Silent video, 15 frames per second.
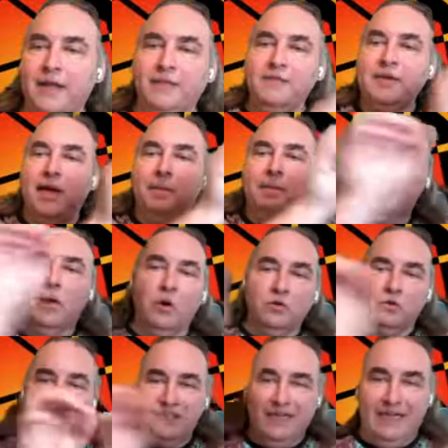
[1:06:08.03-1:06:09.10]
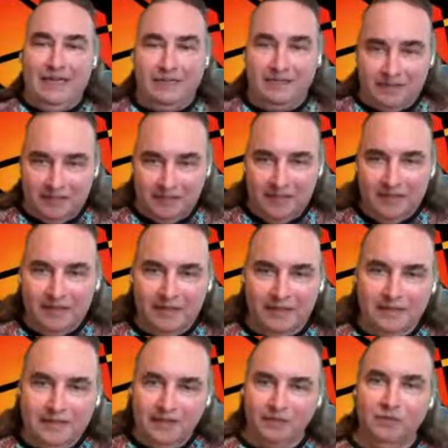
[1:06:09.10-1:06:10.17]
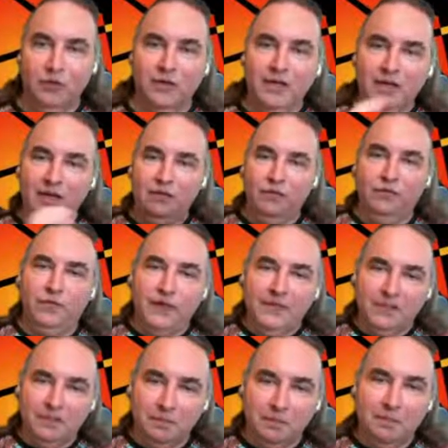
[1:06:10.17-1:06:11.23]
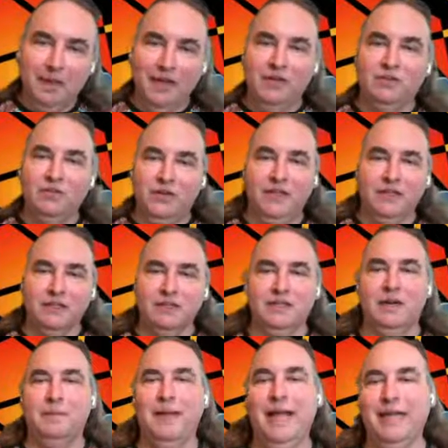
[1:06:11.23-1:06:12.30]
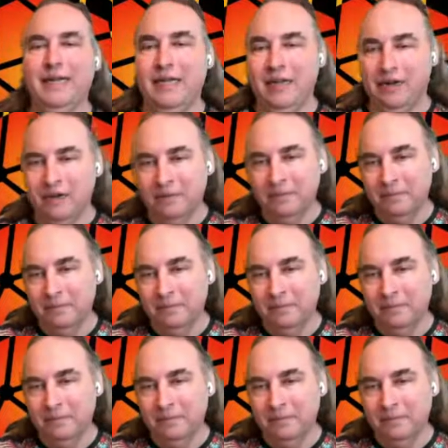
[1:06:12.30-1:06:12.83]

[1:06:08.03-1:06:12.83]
They've got to parse text instead of looking at fixed byte fields in a packet header.